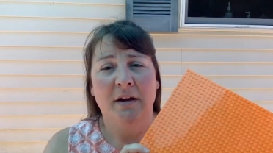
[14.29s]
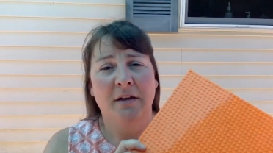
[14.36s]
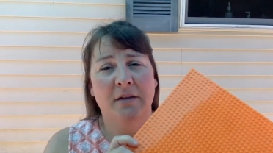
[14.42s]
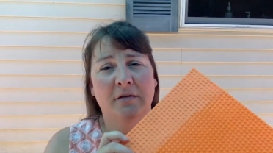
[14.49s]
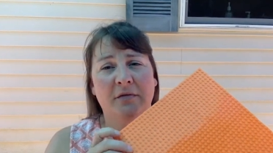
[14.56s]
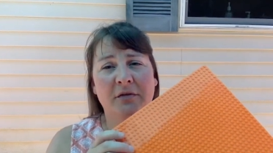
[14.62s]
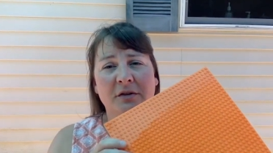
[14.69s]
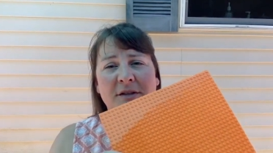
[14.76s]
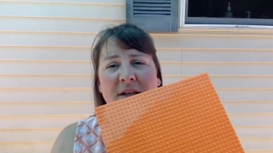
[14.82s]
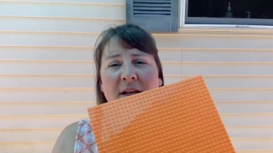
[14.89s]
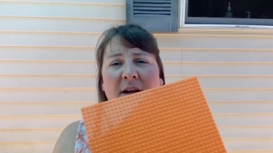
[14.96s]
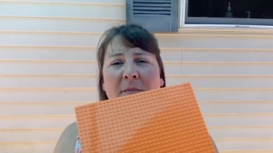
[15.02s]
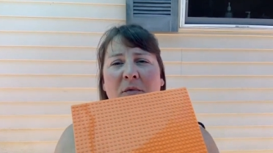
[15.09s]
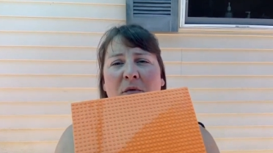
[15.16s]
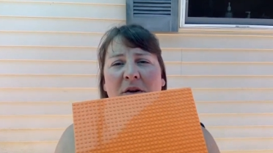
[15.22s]
The first thing
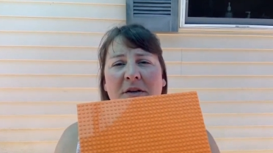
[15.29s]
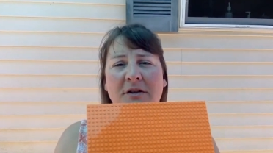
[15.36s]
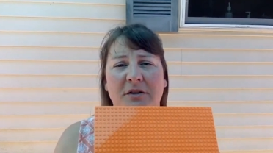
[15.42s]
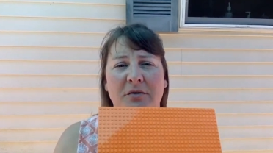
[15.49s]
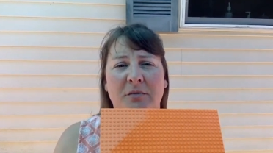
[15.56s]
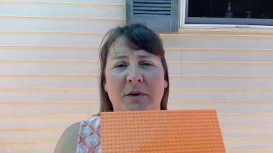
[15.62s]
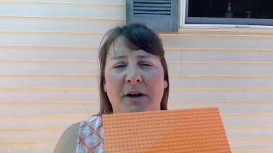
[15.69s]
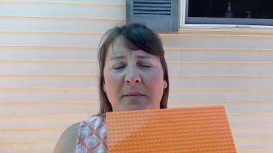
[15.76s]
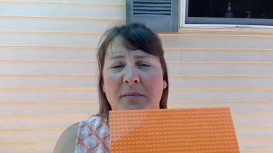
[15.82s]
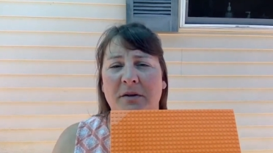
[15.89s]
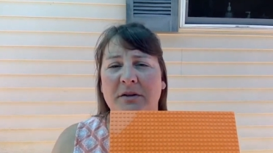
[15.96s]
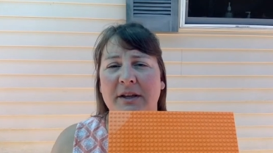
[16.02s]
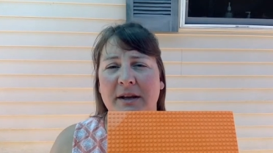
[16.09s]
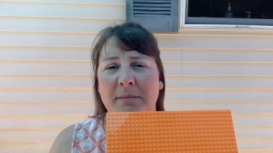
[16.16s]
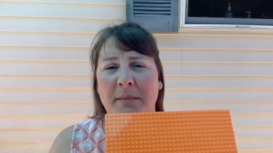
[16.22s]
I'm going to do when I
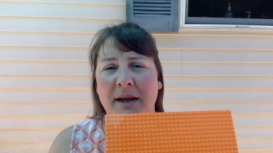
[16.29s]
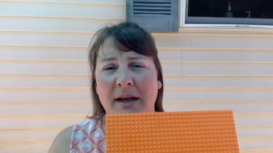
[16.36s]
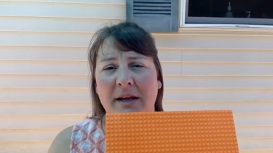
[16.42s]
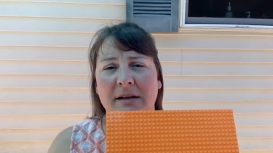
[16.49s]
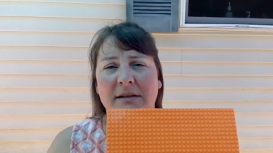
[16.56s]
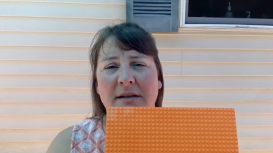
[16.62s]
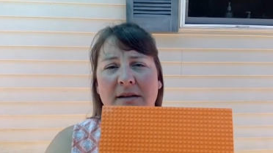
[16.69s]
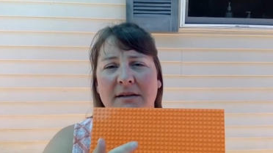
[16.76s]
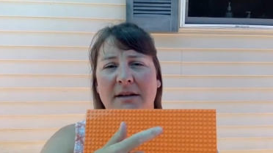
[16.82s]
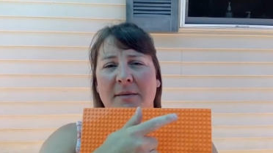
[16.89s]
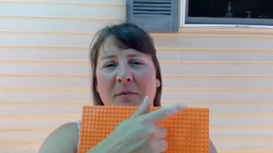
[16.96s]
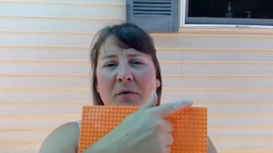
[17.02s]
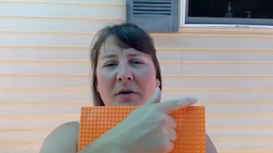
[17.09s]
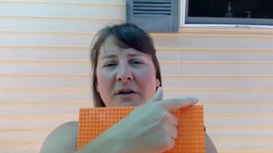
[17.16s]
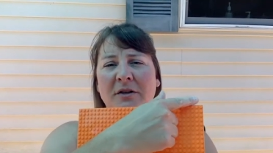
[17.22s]
build a maze is I'm
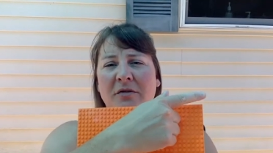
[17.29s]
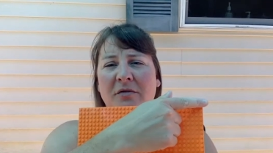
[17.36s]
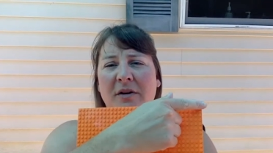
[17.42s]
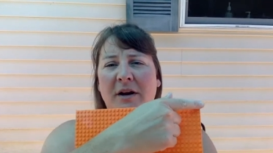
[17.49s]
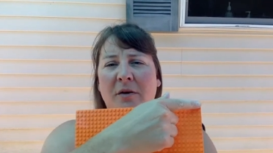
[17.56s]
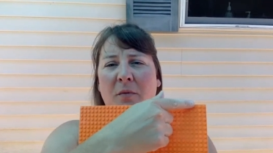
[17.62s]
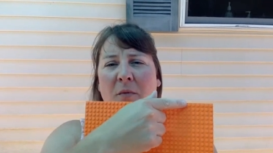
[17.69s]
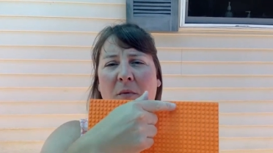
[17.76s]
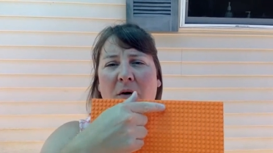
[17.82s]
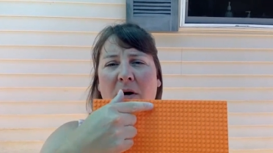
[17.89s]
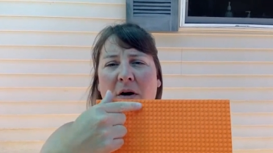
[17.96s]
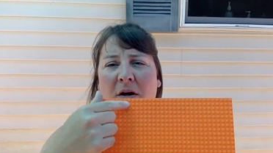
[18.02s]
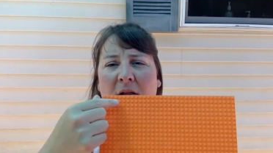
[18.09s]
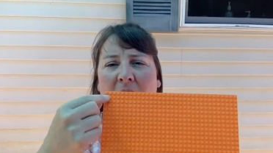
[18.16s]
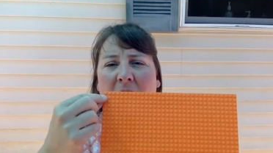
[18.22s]
going to create a
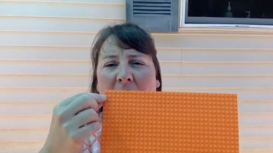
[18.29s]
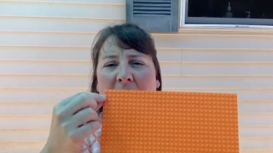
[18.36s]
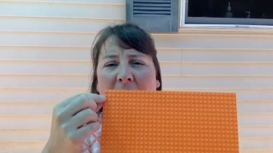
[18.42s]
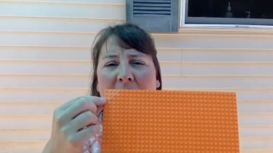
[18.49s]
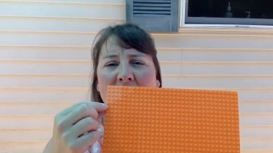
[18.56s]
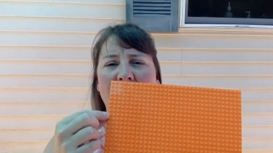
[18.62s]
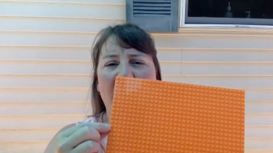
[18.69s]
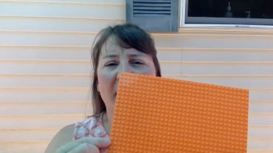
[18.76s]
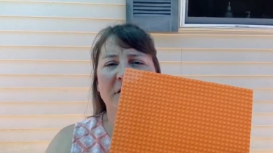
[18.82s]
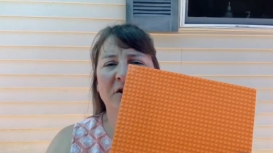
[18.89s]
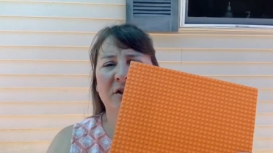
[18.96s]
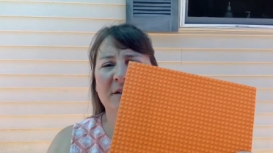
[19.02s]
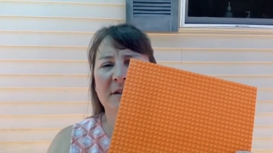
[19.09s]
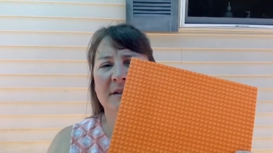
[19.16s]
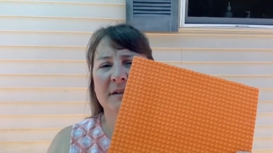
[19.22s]
wall around the
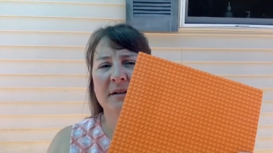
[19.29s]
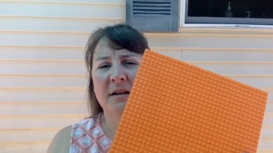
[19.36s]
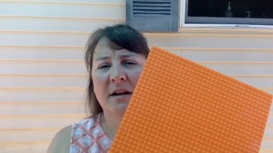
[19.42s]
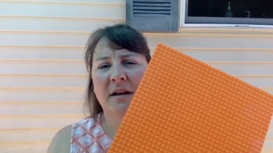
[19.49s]
edges